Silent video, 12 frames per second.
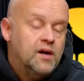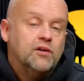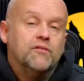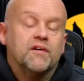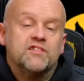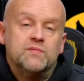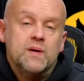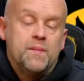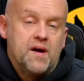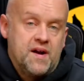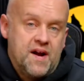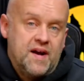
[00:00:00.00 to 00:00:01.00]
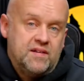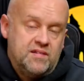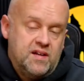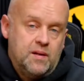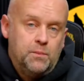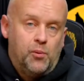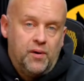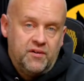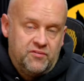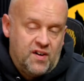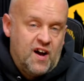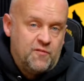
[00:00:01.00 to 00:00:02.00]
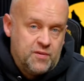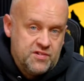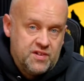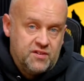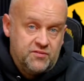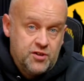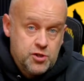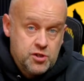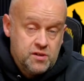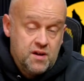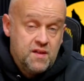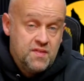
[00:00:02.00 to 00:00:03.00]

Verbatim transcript: looks to be about a 19.5% efficient.